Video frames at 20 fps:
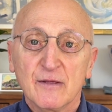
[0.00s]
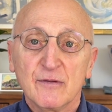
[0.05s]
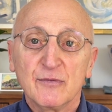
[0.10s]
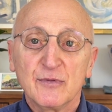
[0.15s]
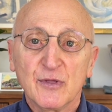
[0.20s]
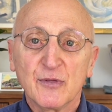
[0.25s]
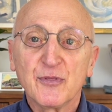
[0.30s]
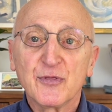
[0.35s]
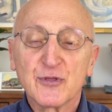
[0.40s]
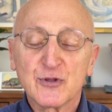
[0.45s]
The
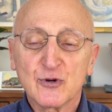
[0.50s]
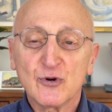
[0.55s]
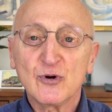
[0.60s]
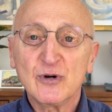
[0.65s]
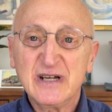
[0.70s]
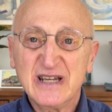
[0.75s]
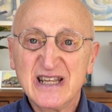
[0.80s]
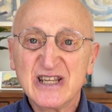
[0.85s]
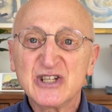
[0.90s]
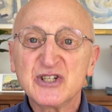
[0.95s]
third
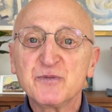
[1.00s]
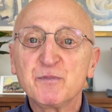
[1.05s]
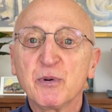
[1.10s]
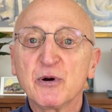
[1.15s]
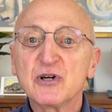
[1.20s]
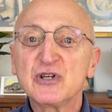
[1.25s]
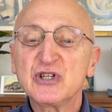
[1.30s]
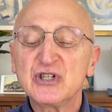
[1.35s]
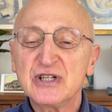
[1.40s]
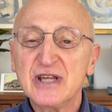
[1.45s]
is
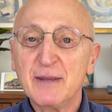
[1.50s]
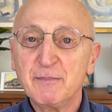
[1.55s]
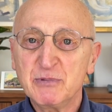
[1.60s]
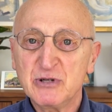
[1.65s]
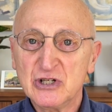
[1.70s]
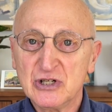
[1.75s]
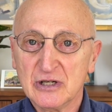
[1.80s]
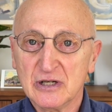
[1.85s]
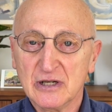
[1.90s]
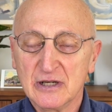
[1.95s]

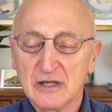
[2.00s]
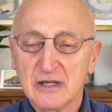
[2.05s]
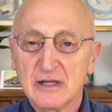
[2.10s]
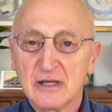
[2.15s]
perception.